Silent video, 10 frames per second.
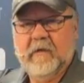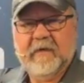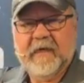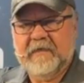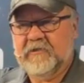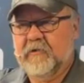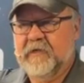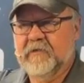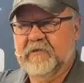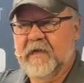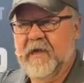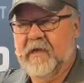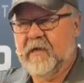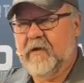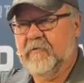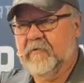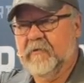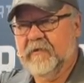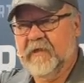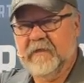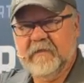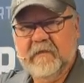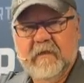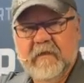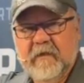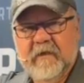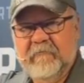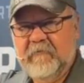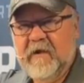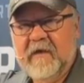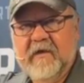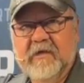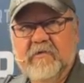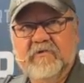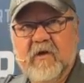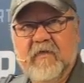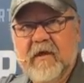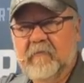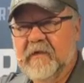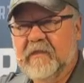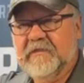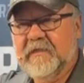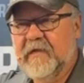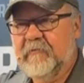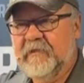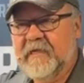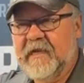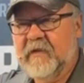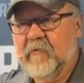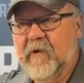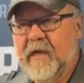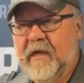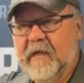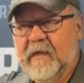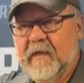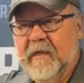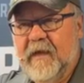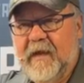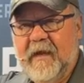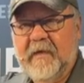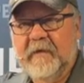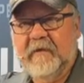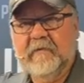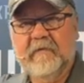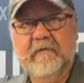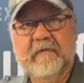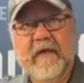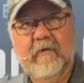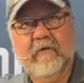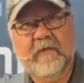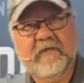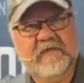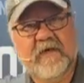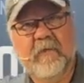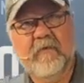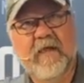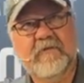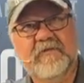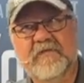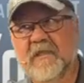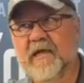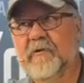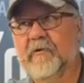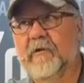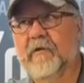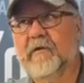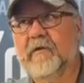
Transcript: okay, so here's a handguard that if you're not going to use all that real estate, we take it away, and now it's a couple ounces lighter.